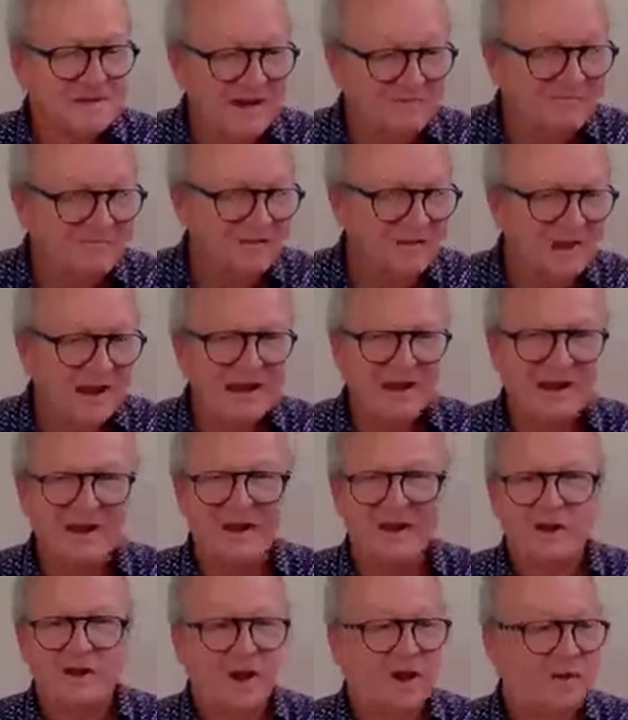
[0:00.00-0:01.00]
you have to like
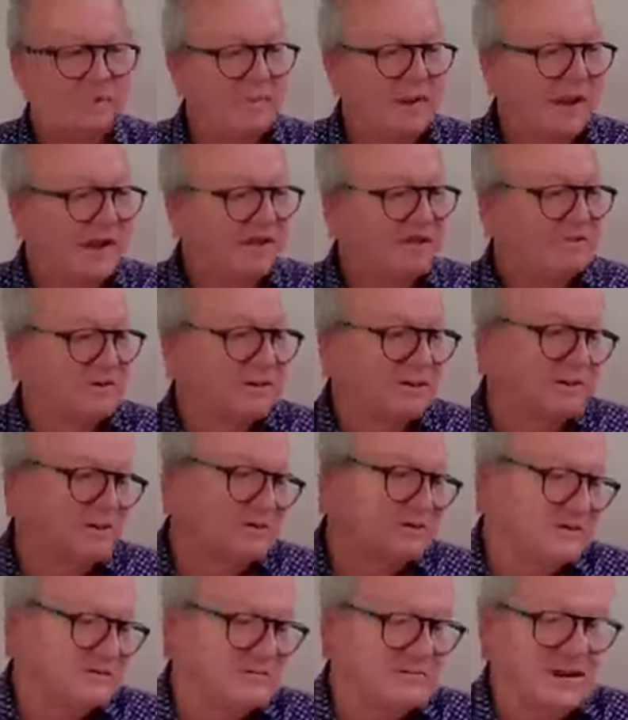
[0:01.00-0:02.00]
go back to
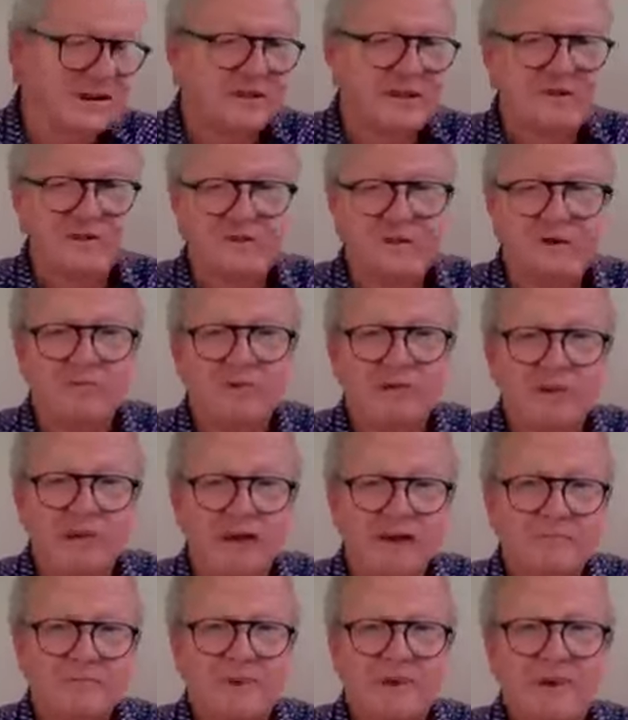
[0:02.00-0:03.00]
it. There's nothing wrong with
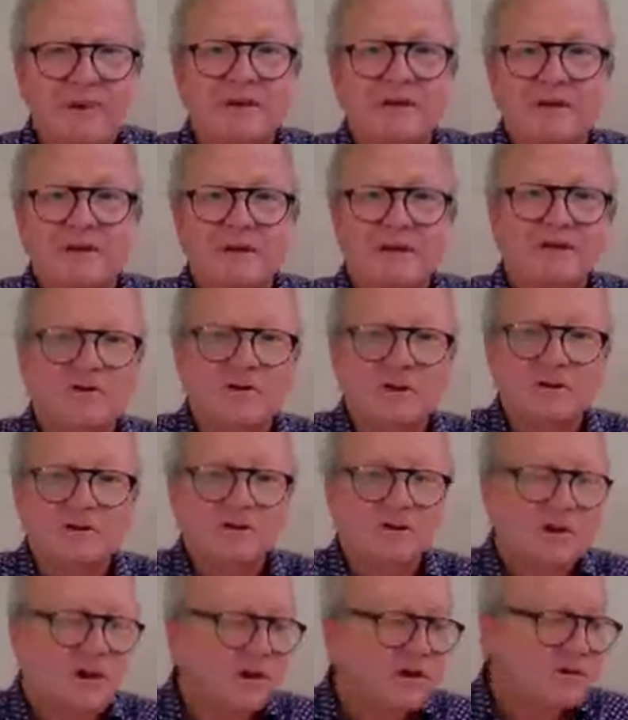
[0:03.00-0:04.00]
that, but you know,
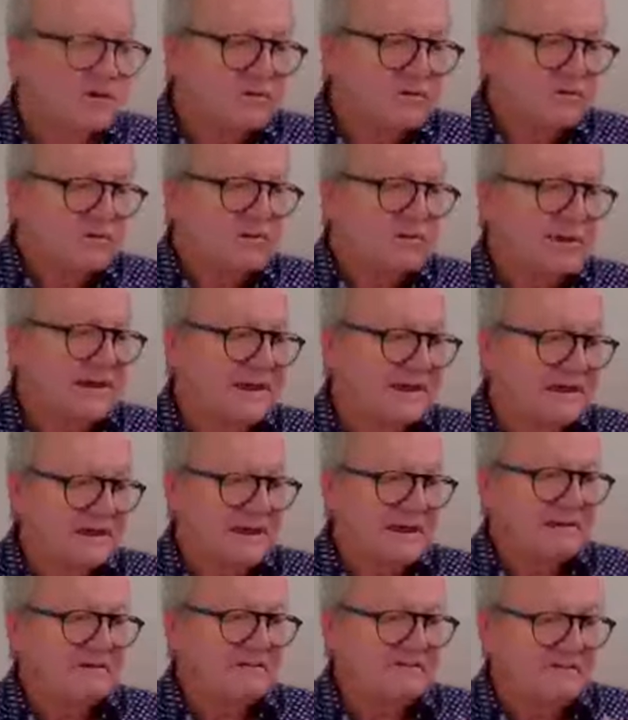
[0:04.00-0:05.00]
you don't
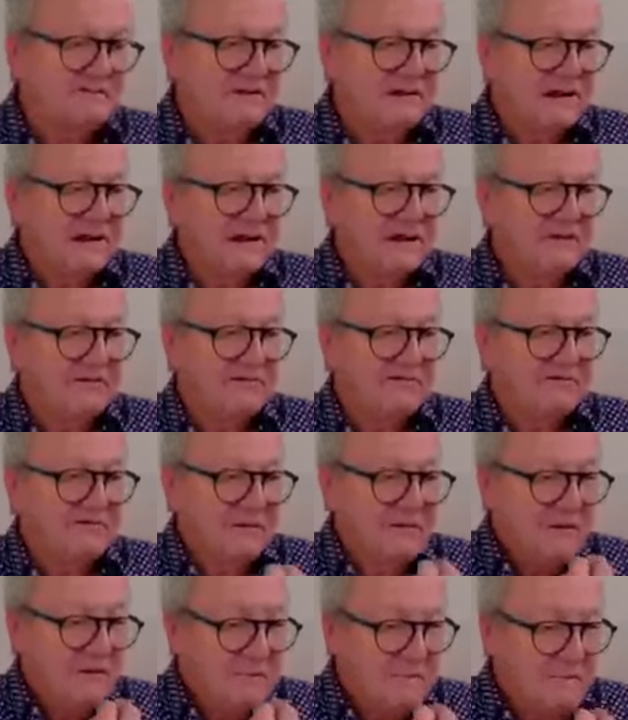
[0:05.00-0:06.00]
get that feeling of
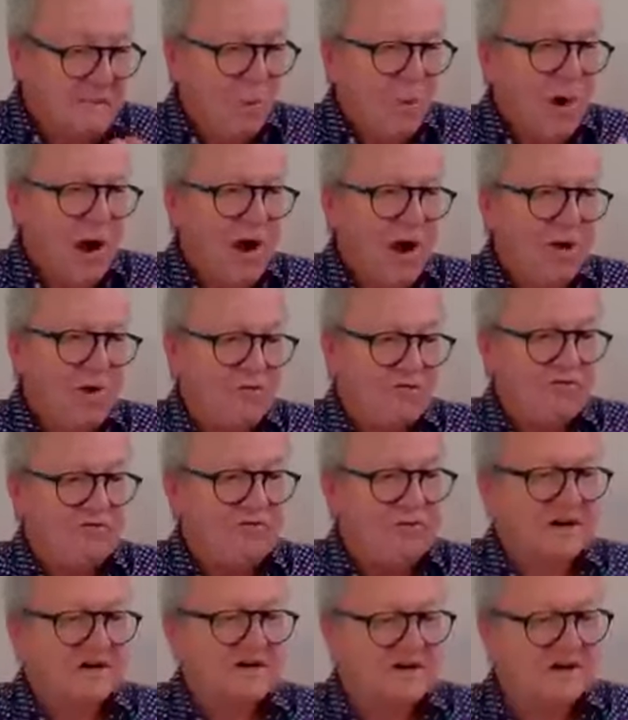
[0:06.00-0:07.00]
wow,
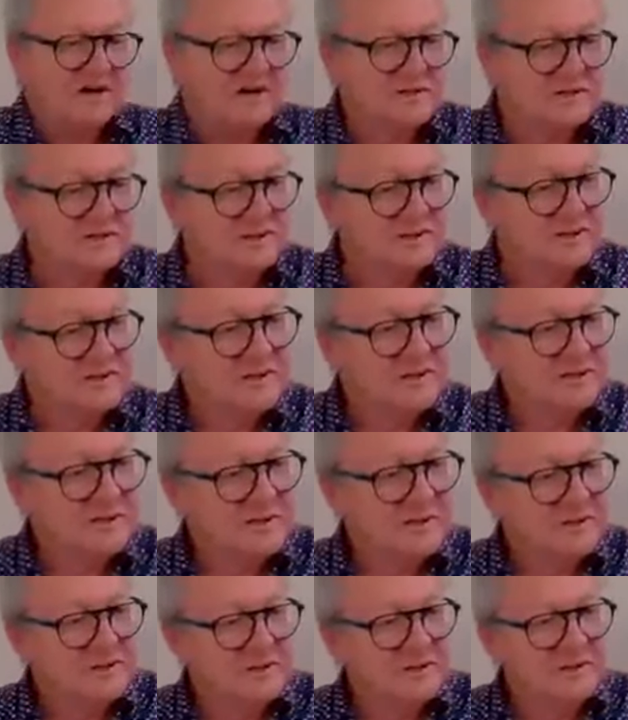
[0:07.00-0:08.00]
freshness.
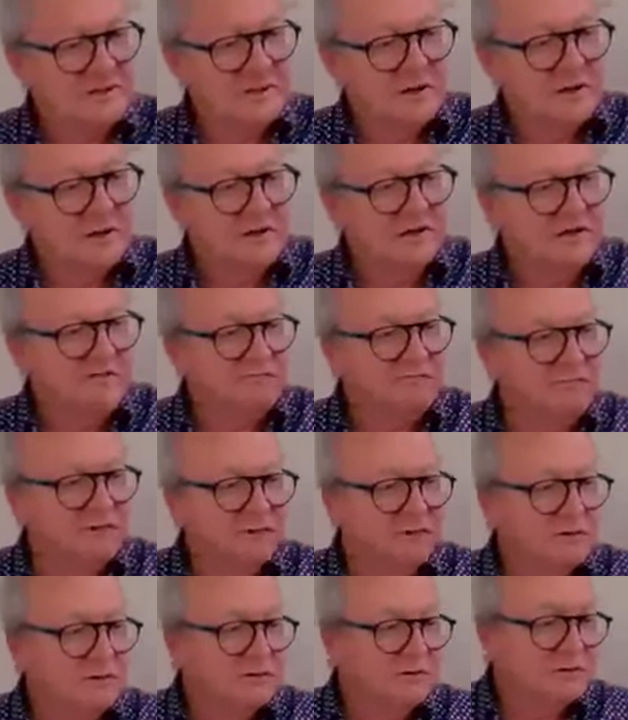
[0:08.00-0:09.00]
On the
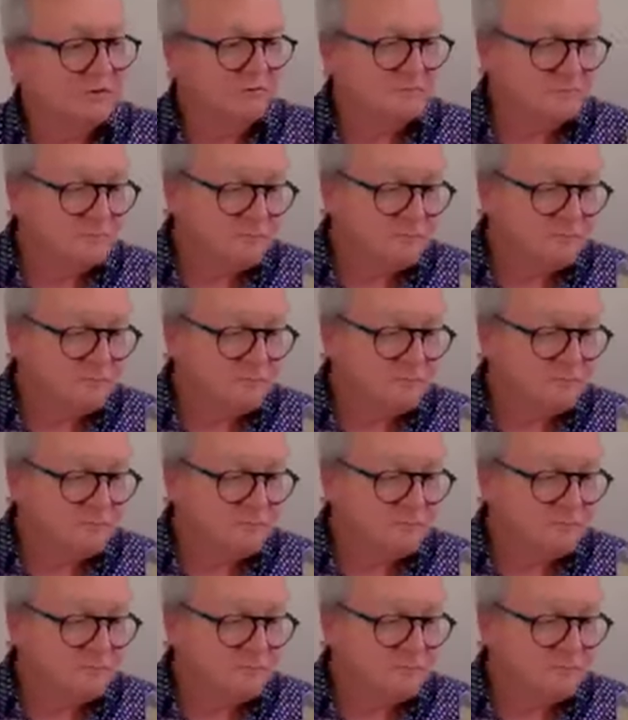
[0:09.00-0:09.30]
flute,